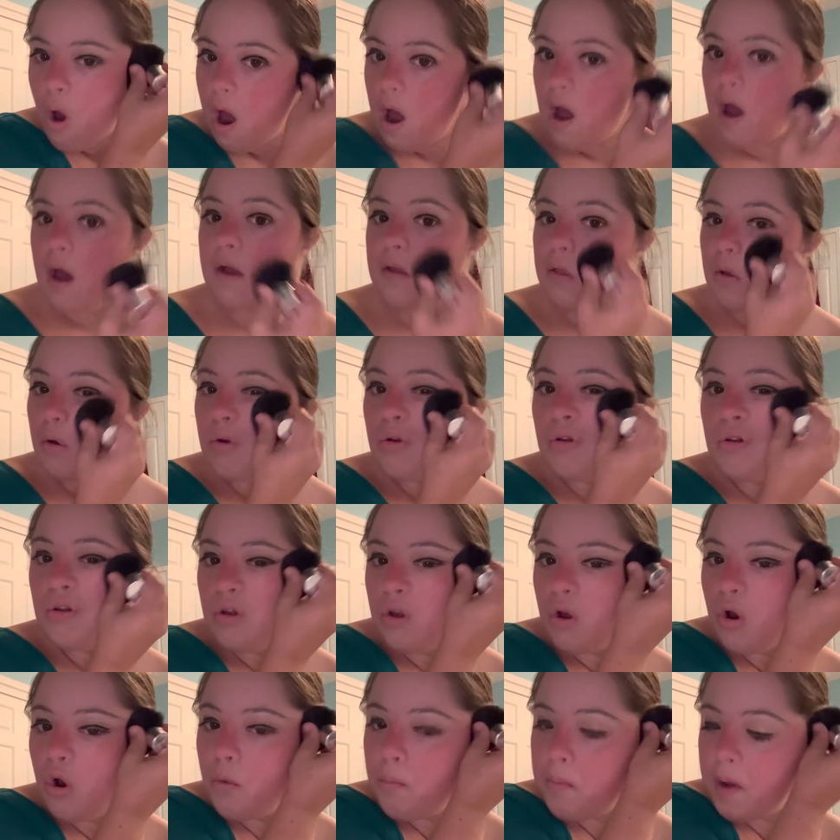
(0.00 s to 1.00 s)
I don't
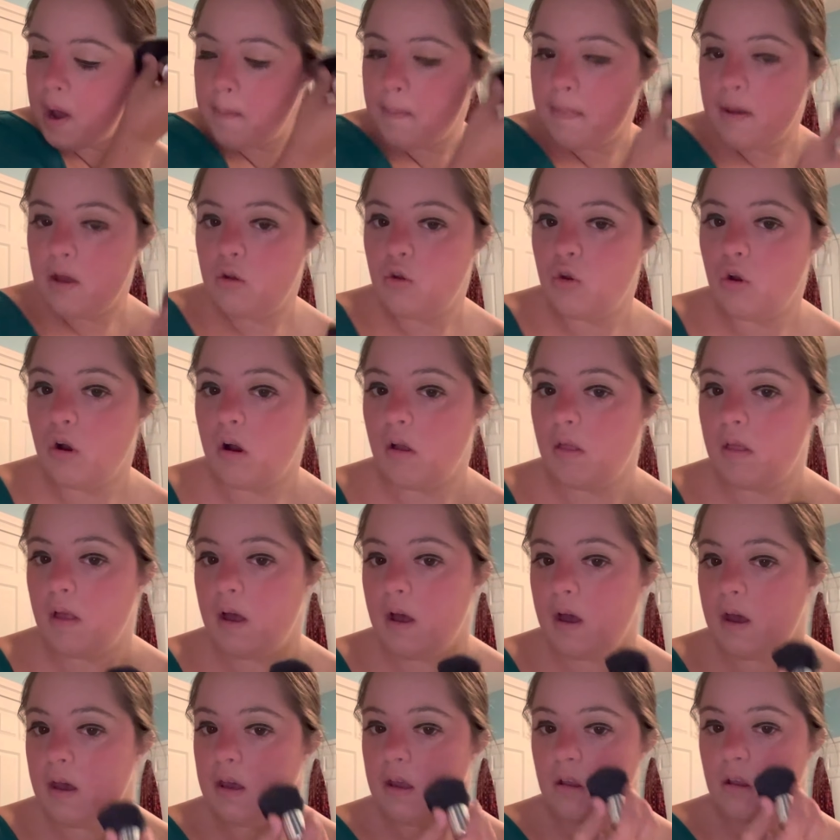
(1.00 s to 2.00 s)
go by my
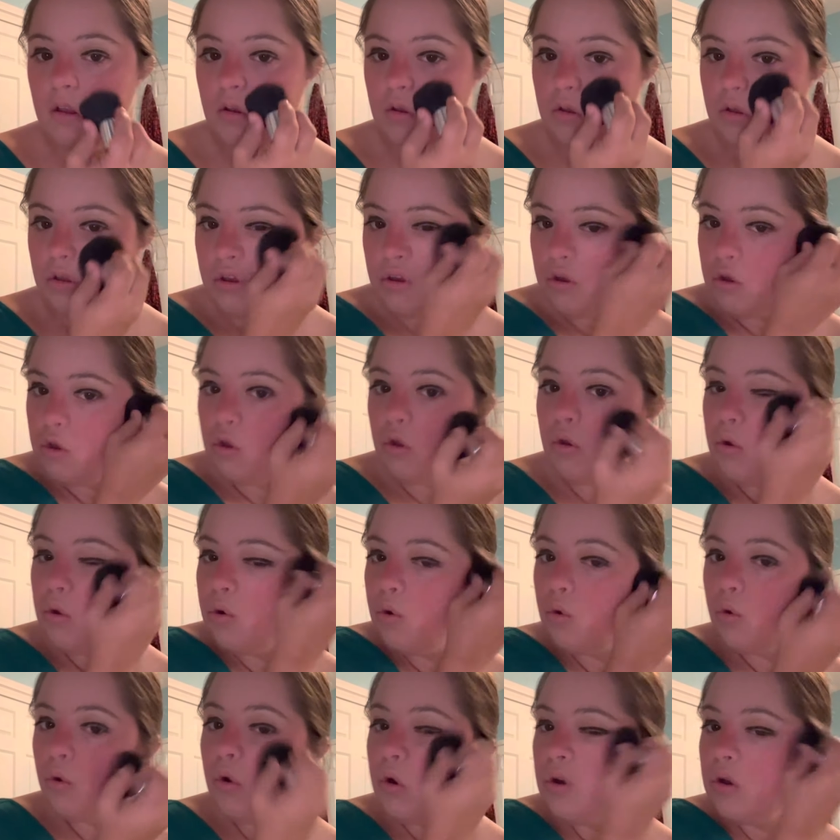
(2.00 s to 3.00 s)
jawline to
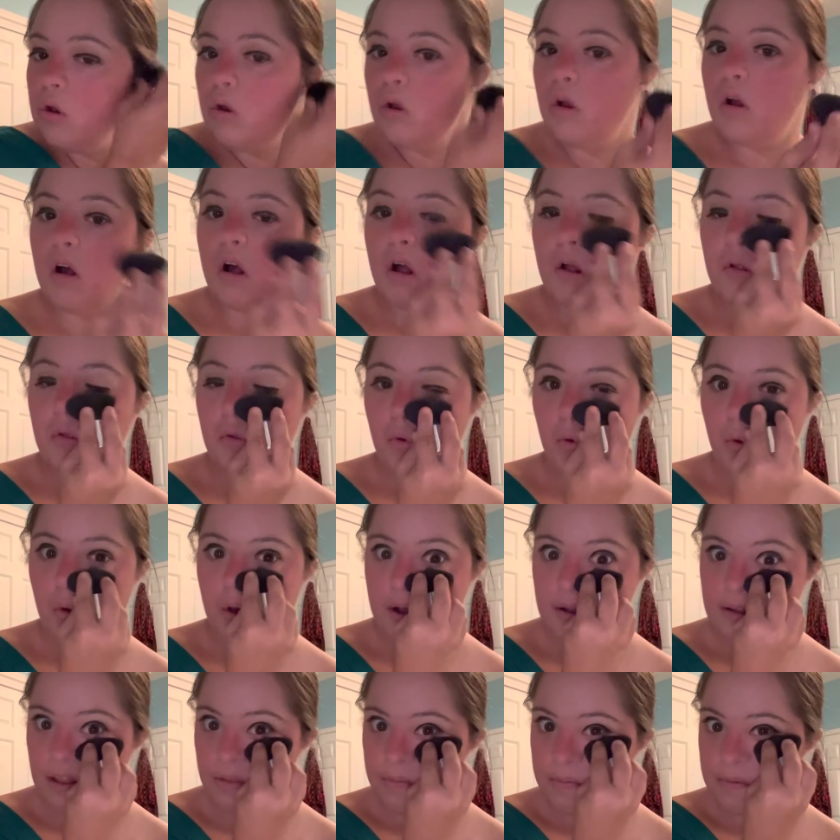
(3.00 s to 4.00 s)
do
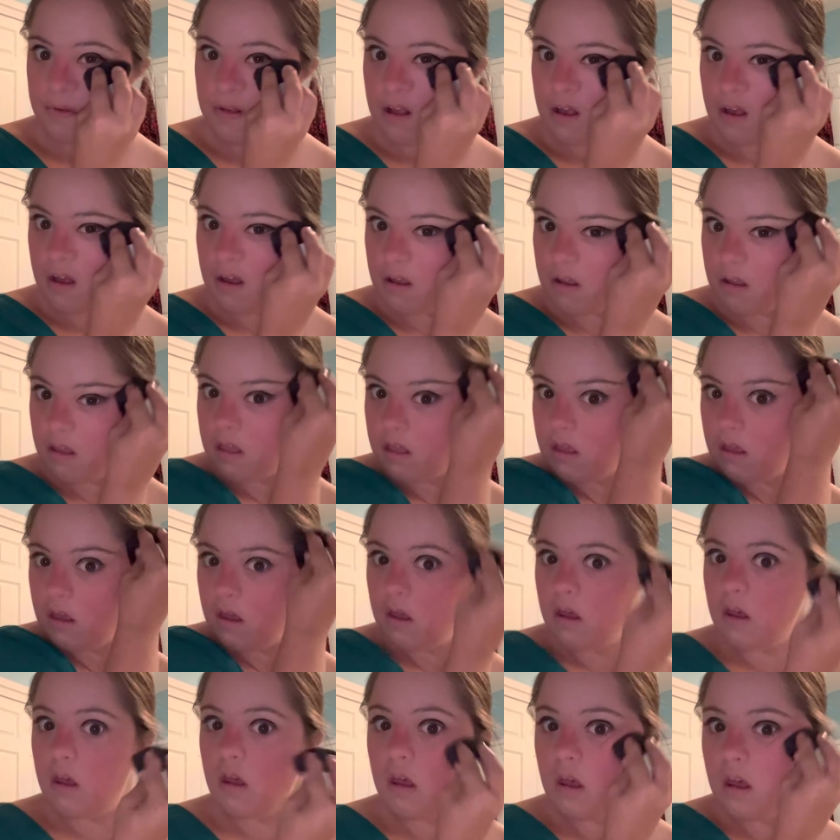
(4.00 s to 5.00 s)
contours because
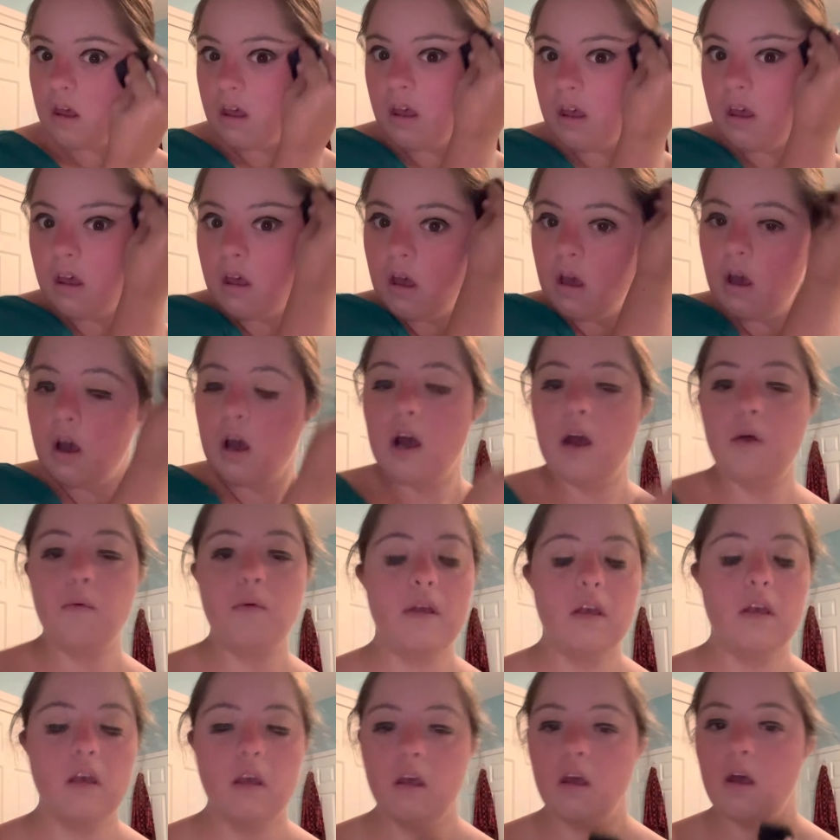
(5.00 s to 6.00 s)
I
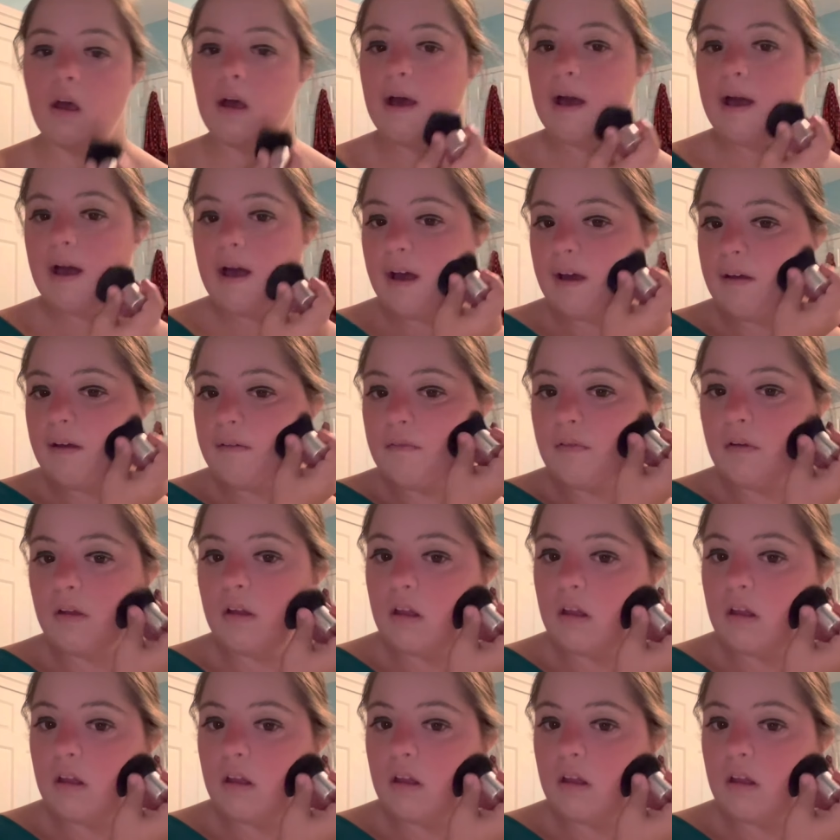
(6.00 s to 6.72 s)
already have